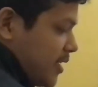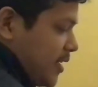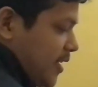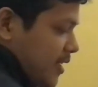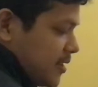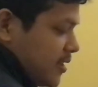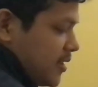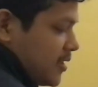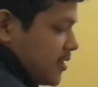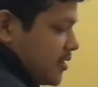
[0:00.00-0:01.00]
And
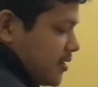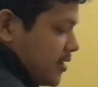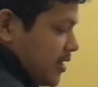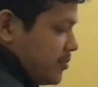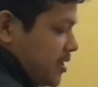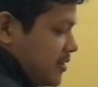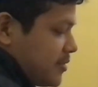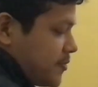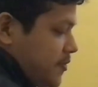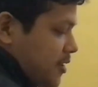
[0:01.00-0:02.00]
if this
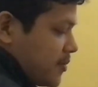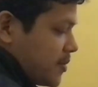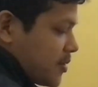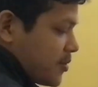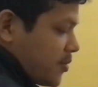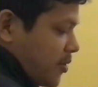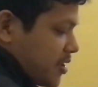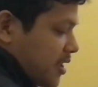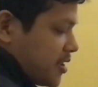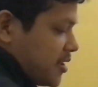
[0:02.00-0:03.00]
cross
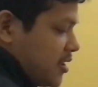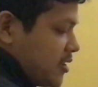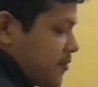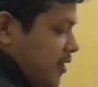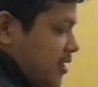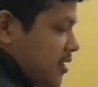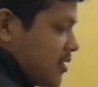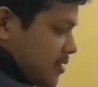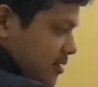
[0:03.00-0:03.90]
section is facing